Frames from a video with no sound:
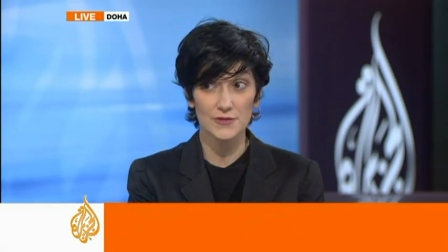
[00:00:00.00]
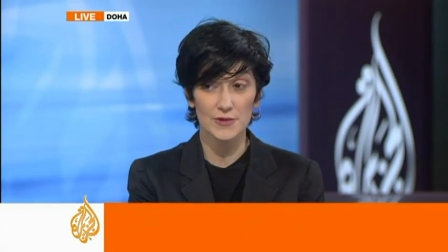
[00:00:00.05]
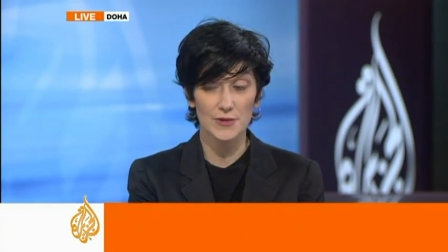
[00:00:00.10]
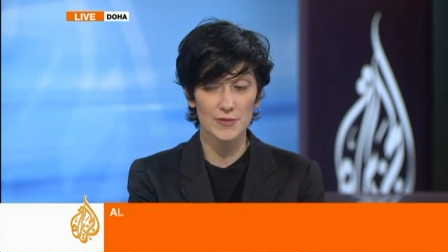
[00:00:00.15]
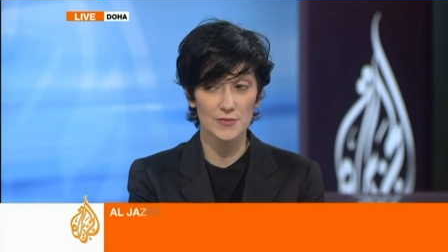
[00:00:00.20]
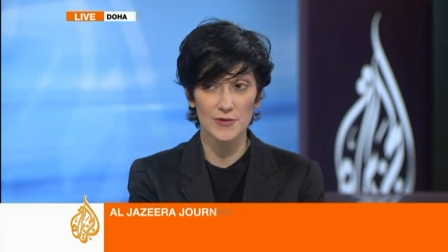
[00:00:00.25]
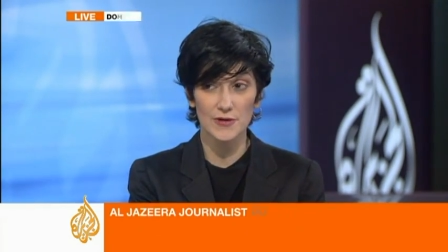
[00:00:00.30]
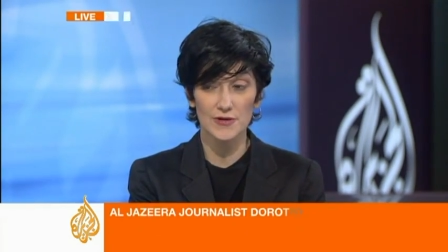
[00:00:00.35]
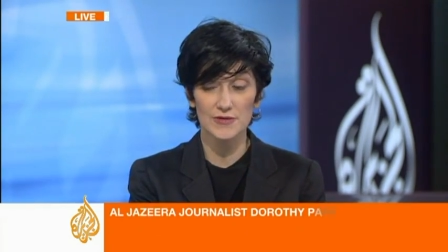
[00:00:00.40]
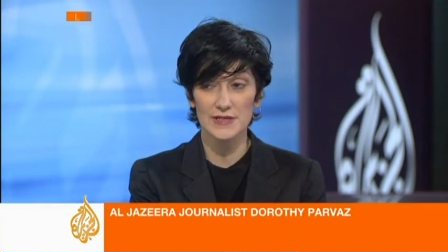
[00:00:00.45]

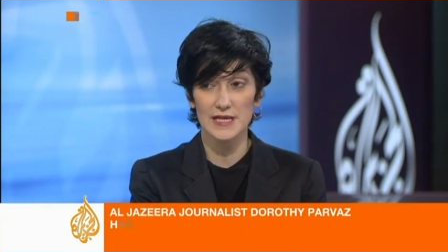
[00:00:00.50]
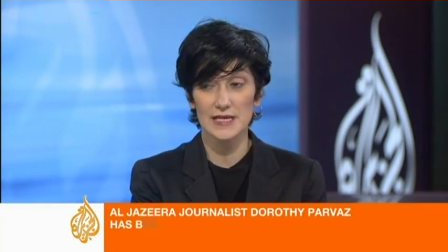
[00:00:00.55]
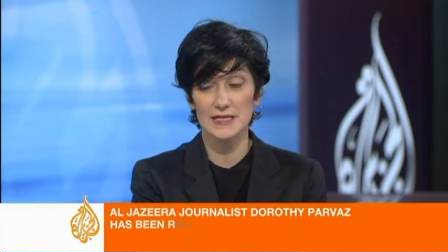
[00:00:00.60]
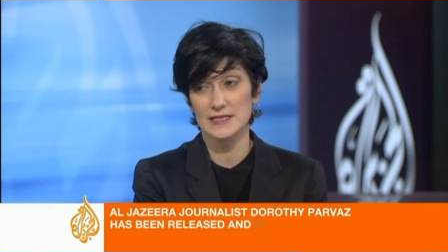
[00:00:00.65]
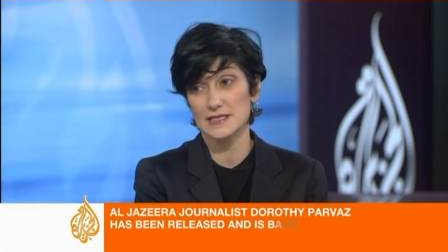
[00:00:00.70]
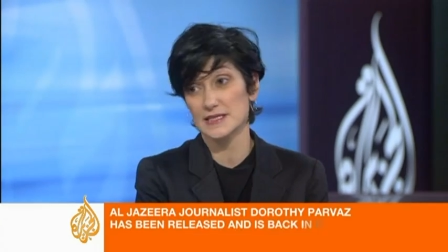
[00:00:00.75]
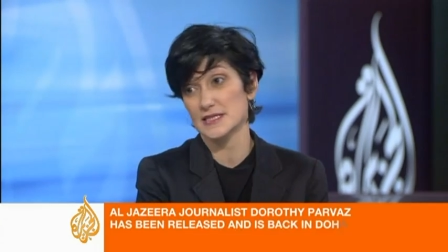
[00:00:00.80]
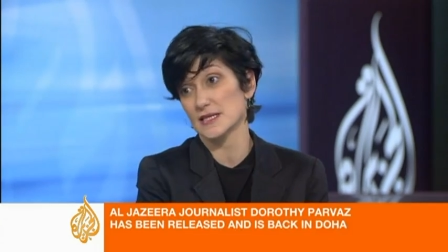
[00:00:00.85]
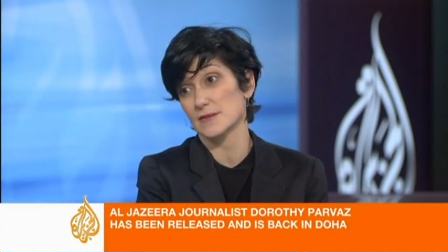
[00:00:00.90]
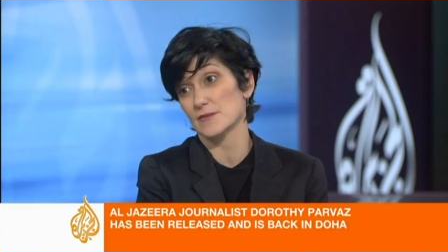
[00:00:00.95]
with
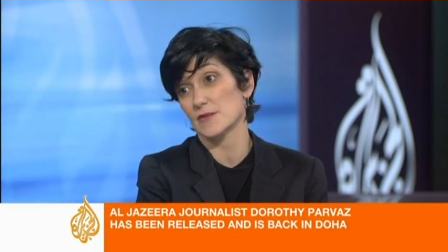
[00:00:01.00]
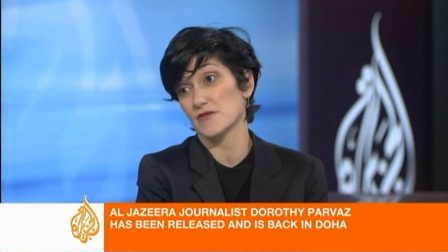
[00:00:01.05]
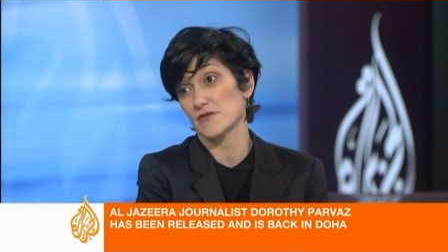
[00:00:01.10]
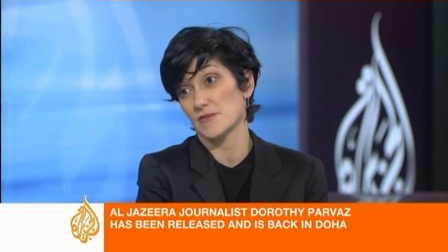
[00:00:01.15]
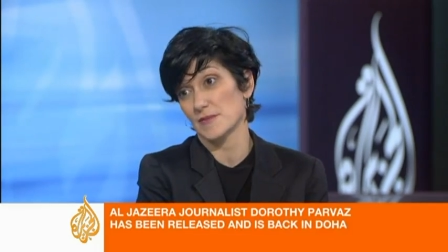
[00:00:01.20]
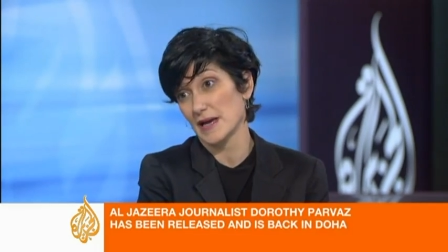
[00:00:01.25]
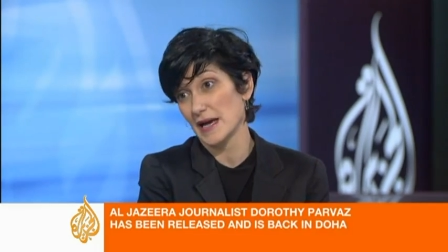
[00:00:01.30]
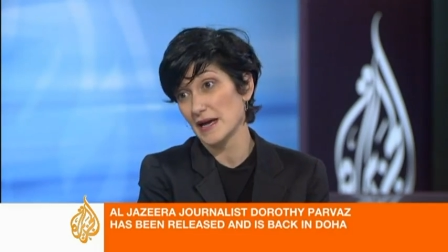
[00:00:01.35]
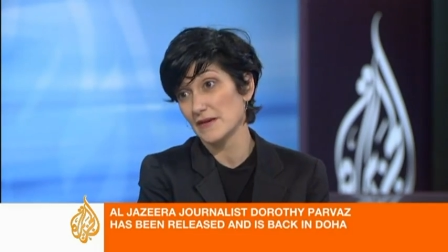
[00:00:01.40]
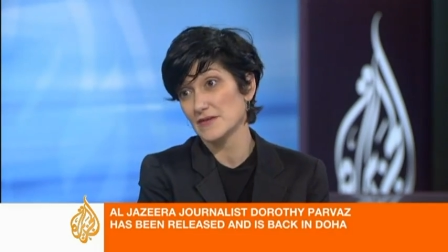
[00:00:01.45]
protests and some of
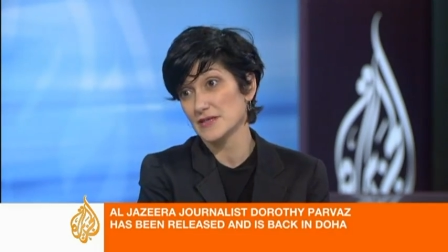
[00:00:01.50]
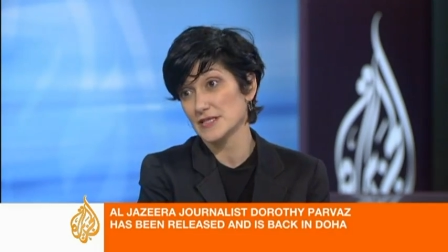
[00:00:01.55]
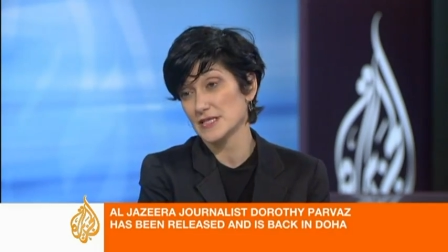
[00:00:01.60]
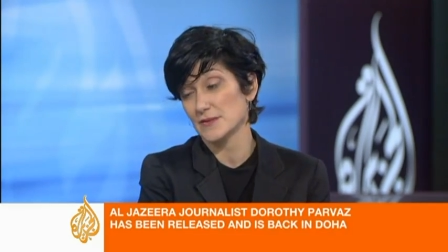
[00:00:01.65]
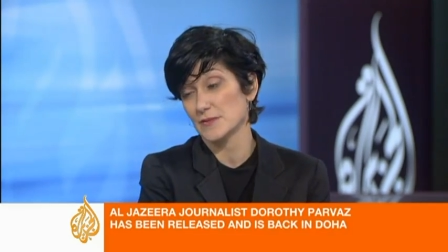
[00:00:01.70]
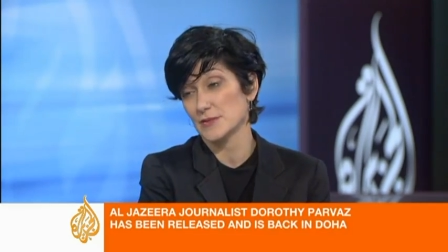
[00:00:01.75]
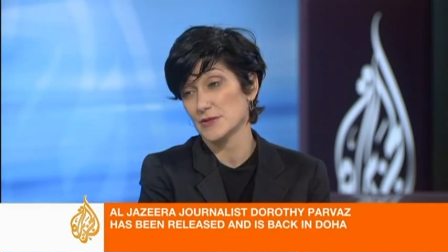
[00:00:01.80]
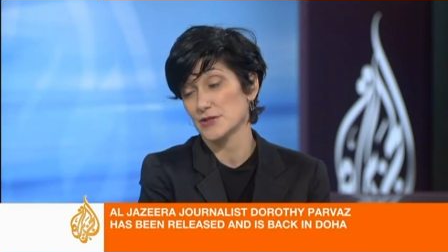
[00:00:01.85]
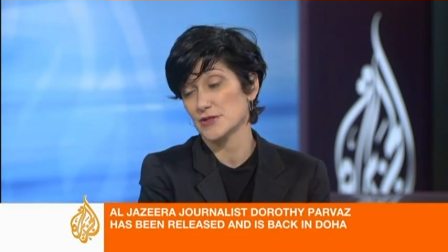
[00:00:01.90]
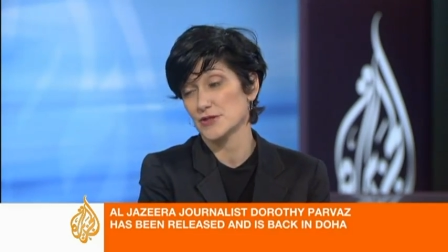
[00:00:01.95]
them having
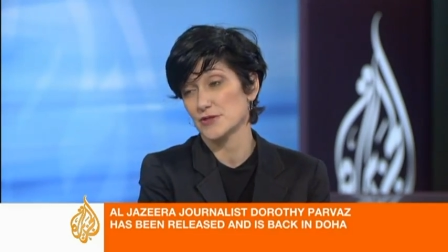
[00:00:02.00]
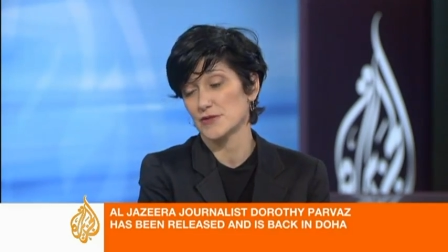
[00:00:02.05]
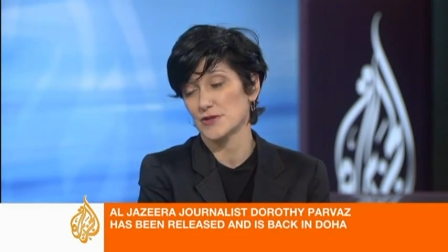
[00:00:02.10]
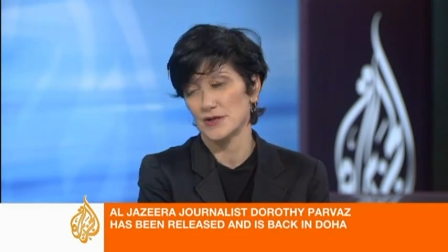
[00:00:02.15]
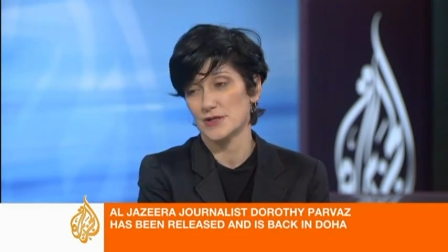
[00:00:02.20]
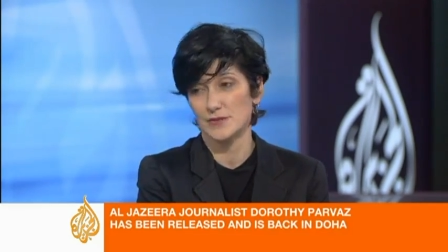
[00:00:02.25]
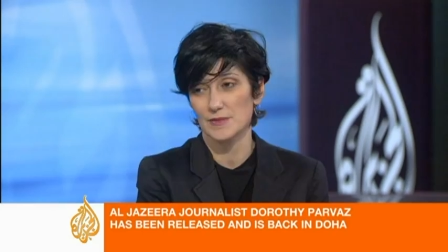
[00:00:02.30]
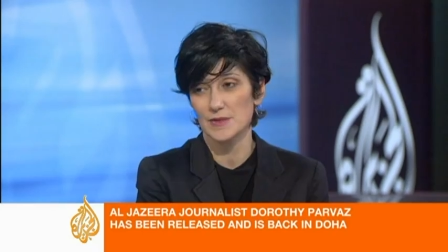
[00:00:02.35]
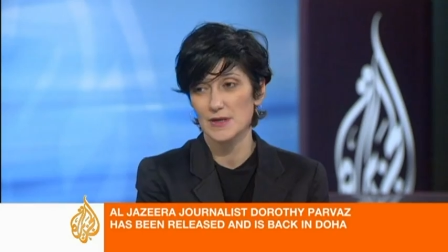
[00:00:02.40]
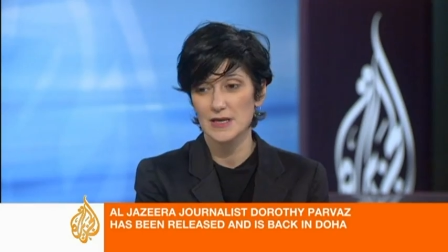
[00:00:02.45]
something to do
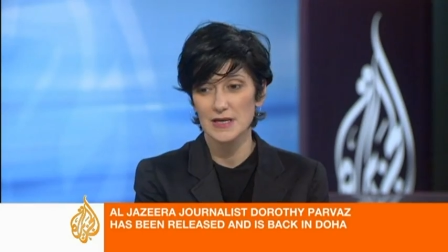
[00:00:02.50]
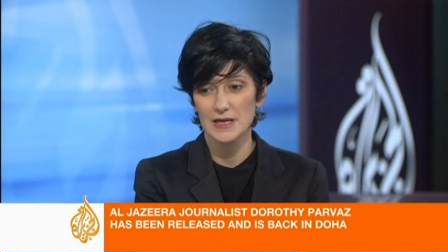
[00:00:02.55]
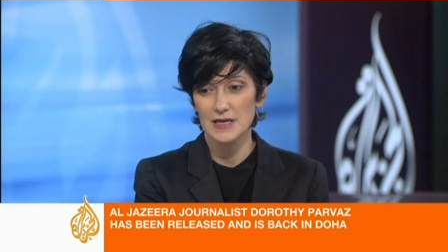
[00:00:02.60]
with them,